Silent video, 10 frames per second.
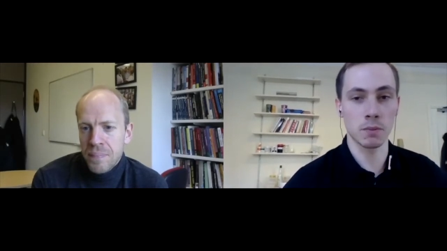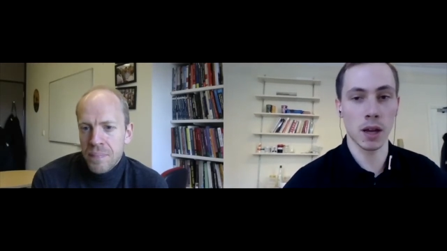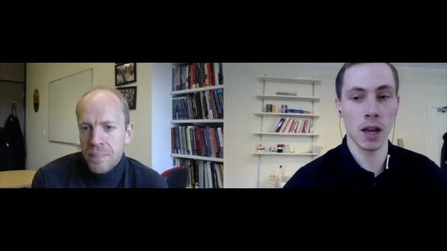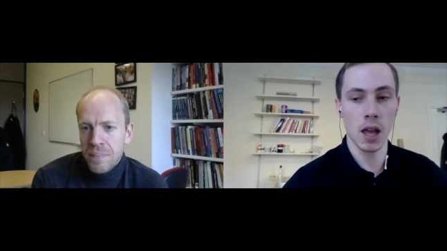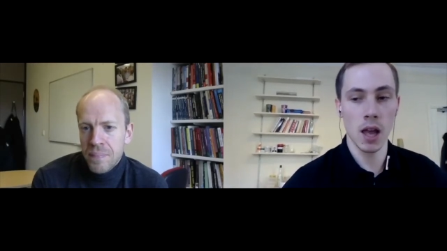
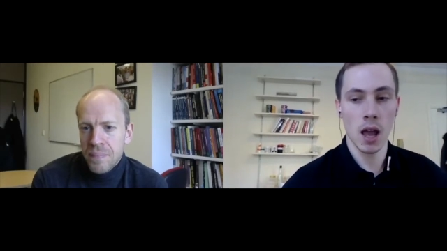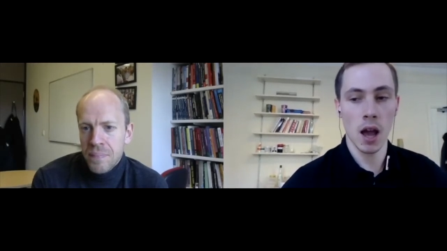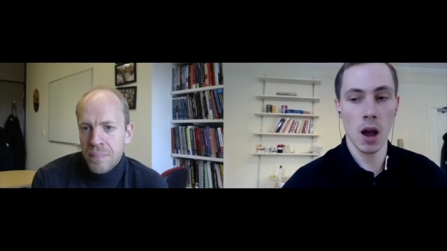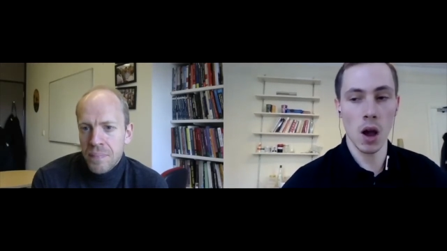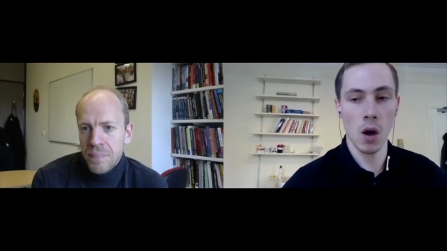Speaker 1: but
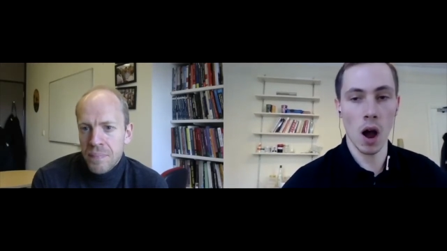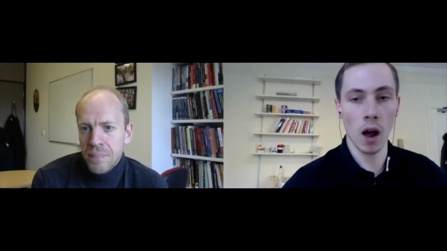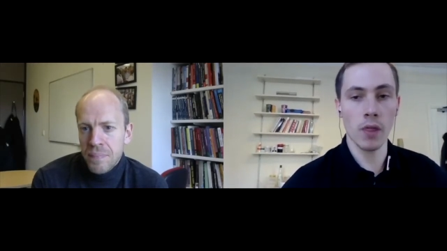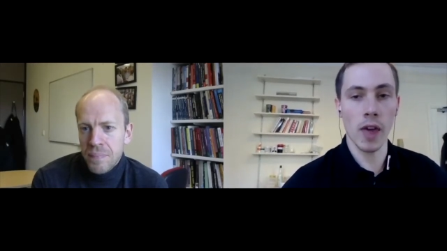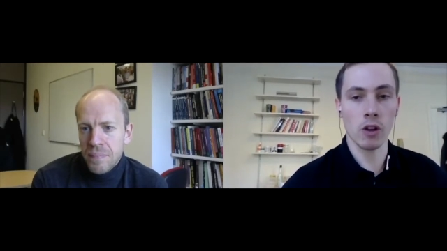
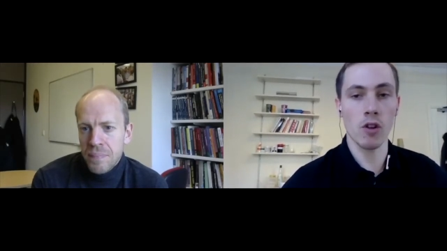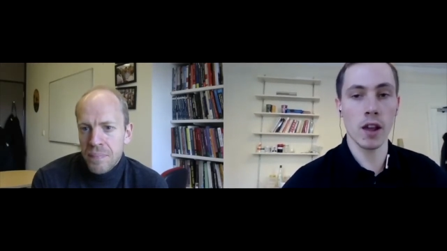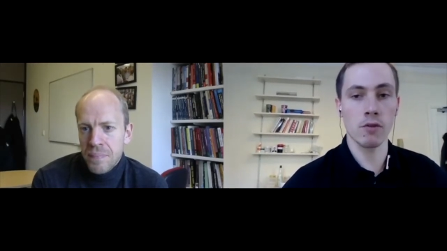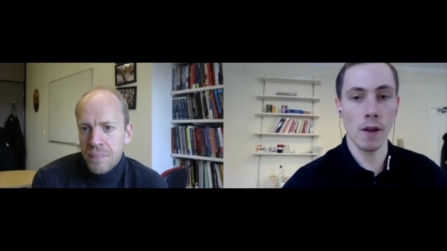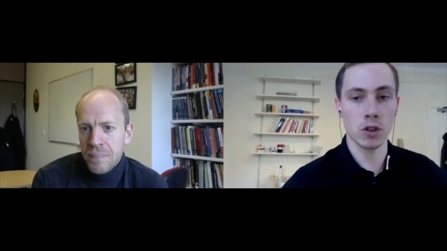are there
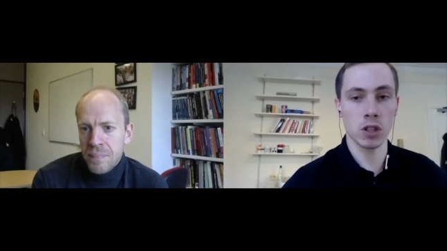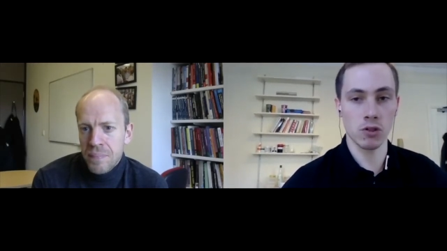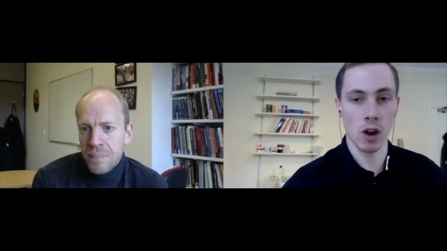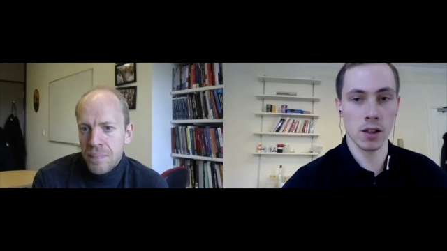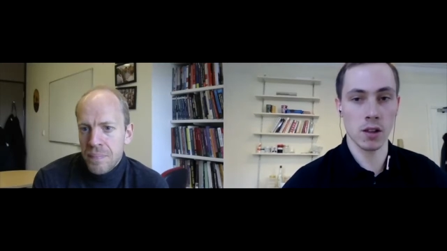refugee
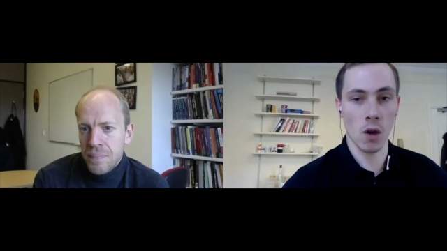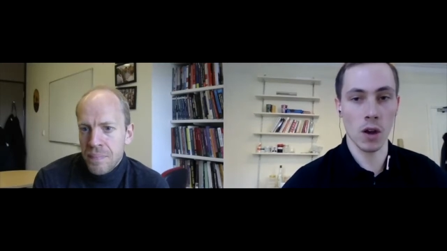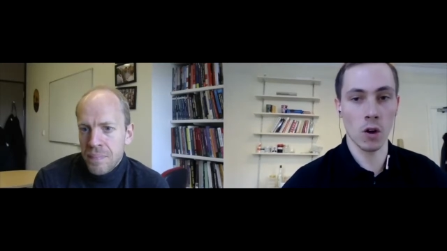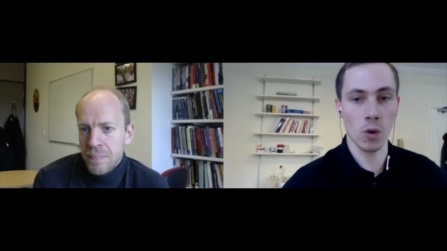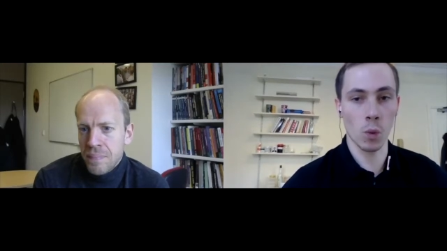crises going
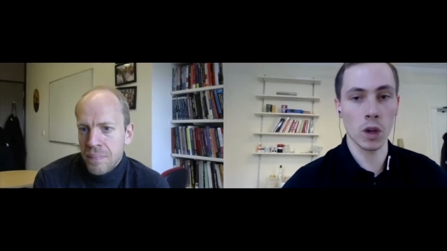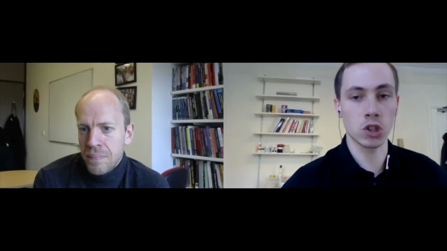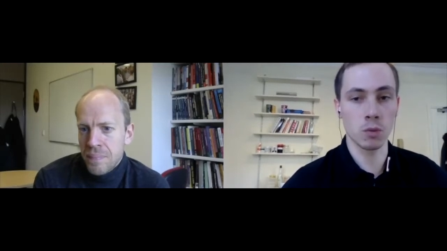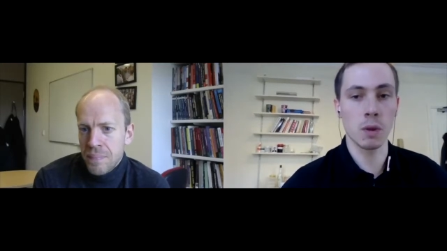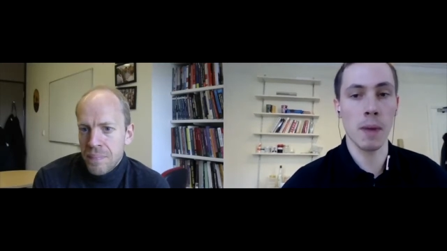on that we
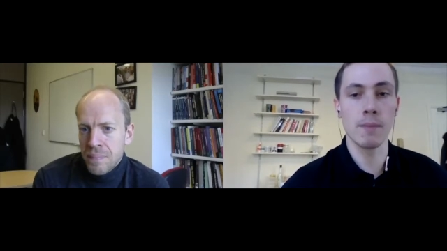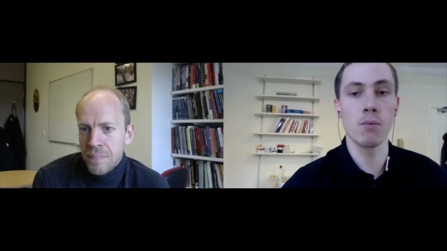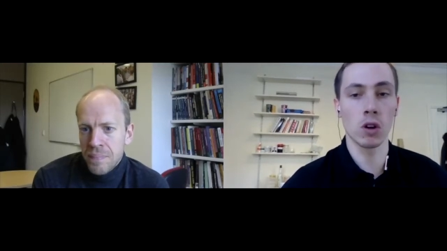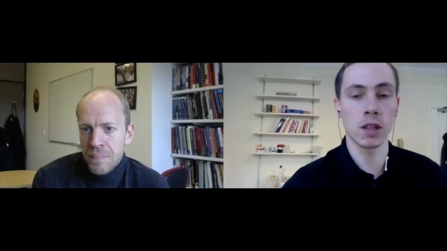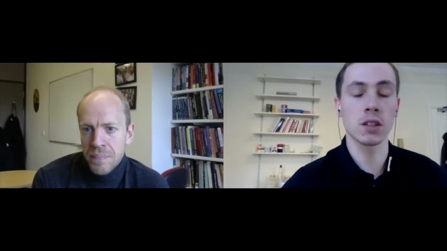should be paying
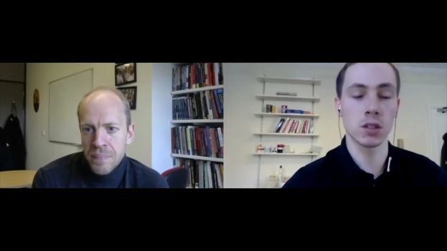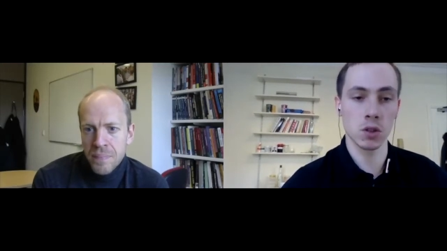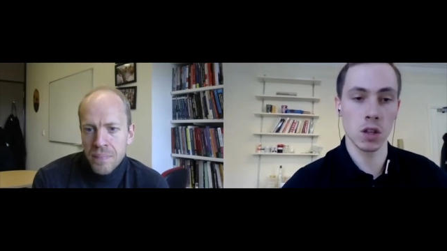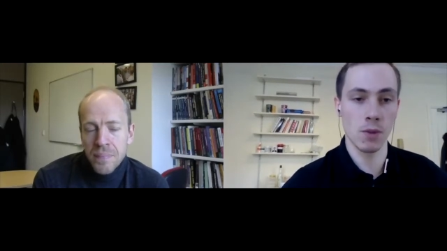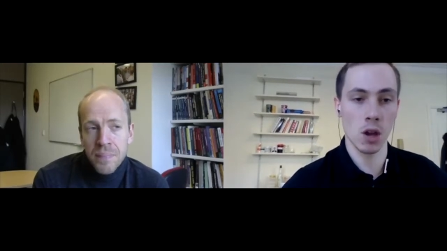more attention
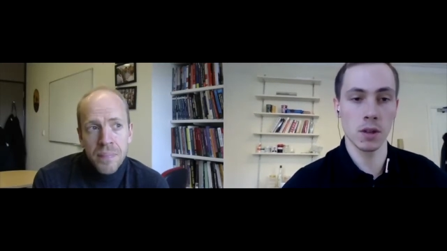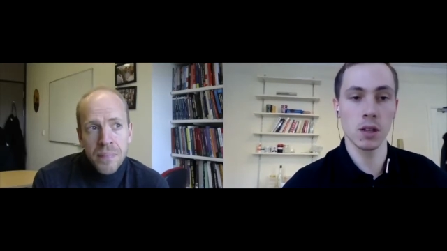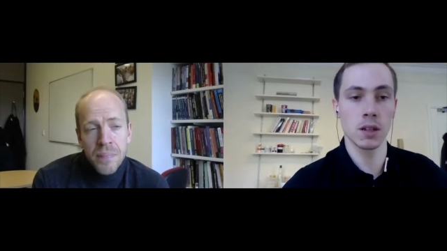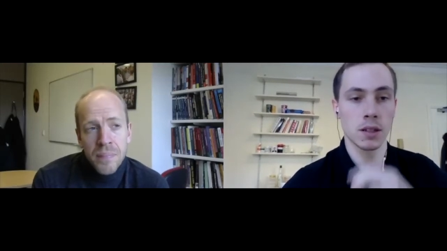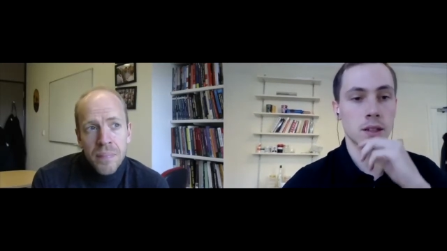to at the moment?
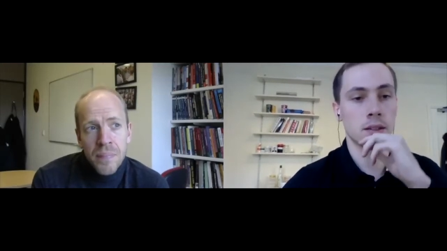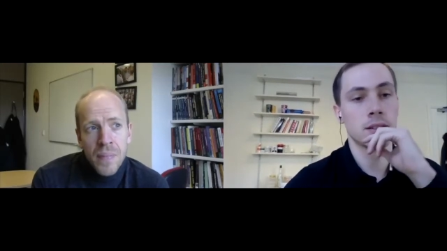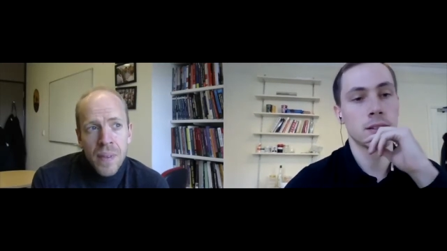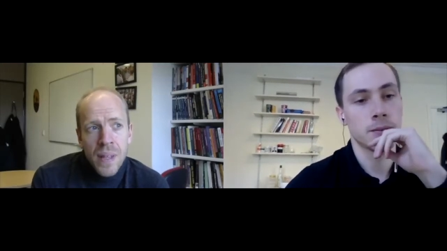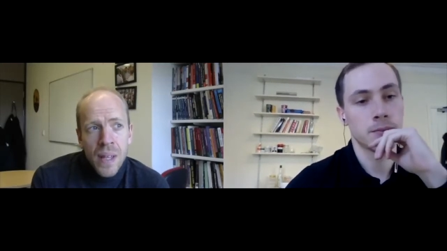
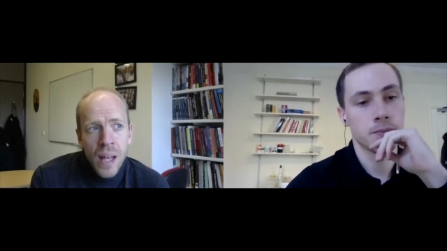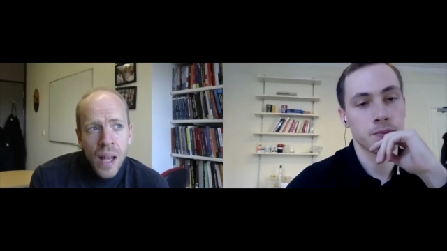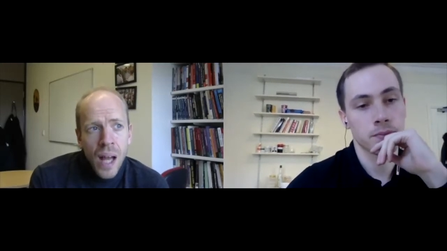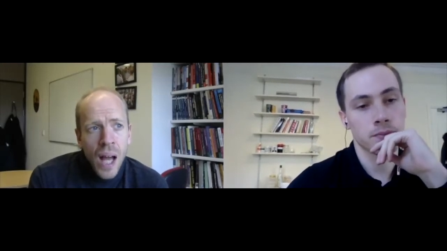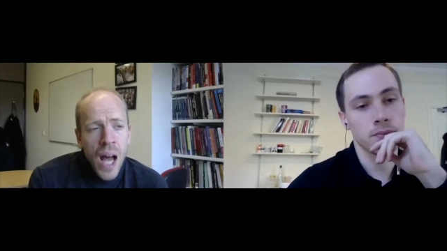
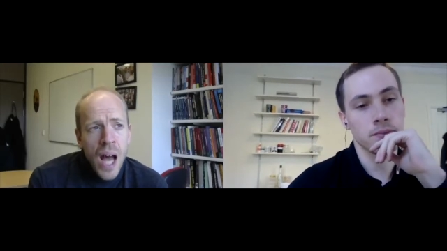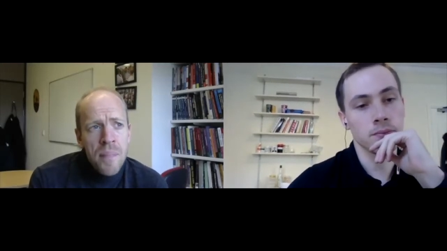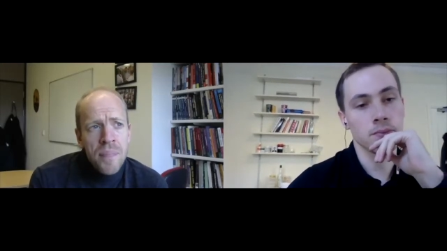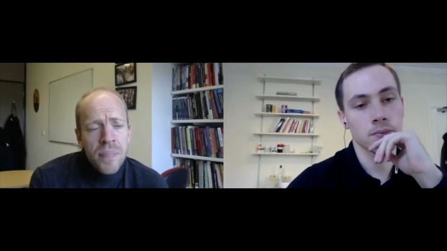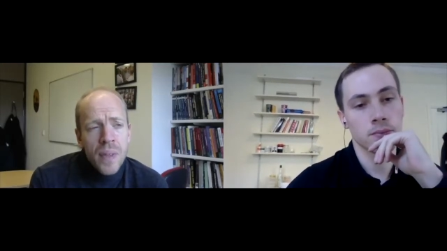
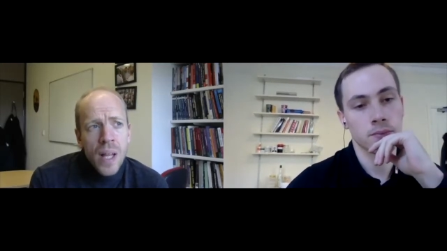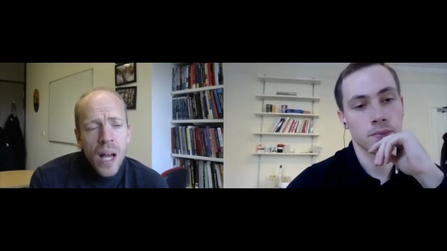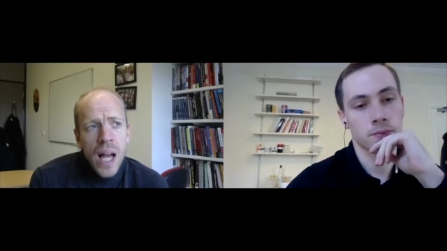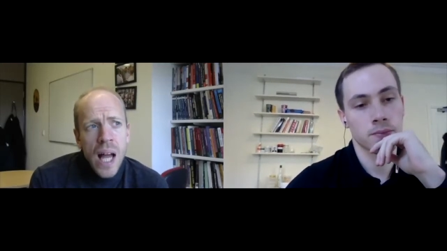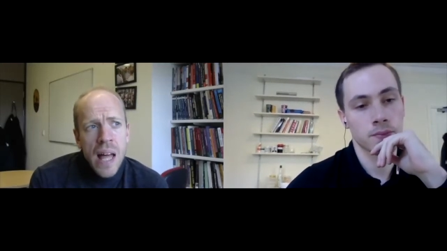
Speaker 2: Um,
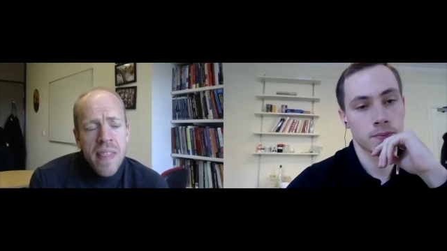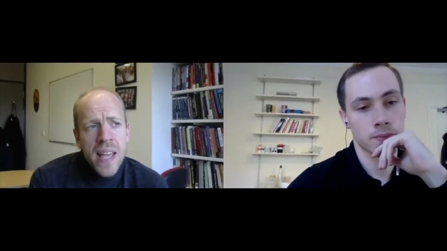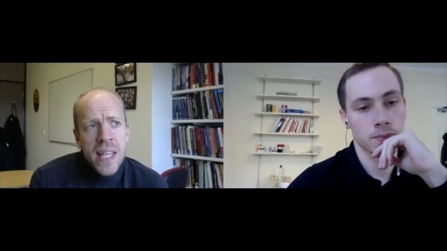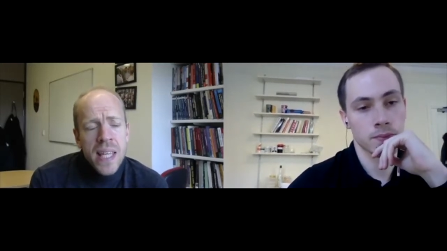I think